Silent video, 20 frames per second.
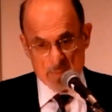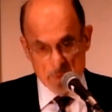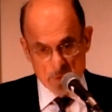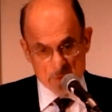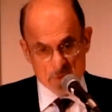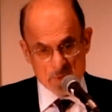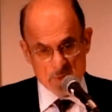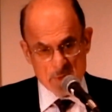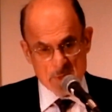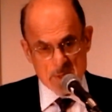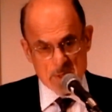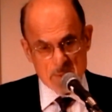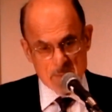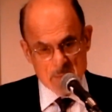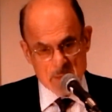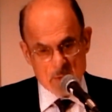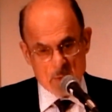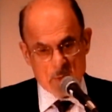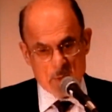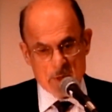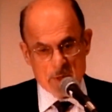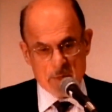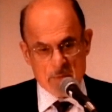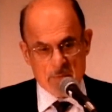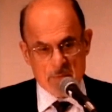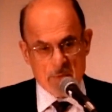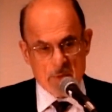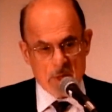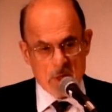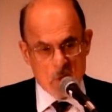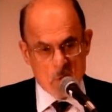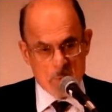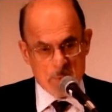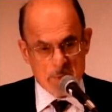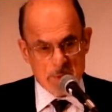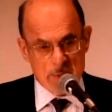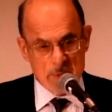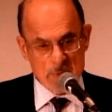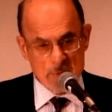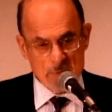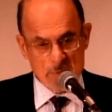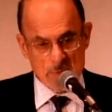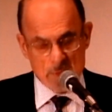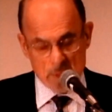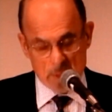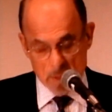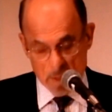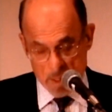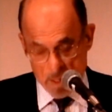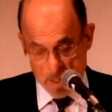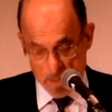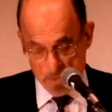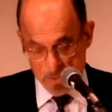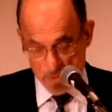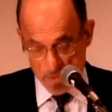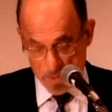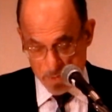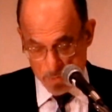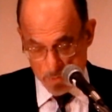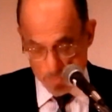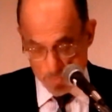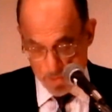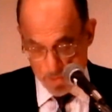personally in my work for openness and honesty with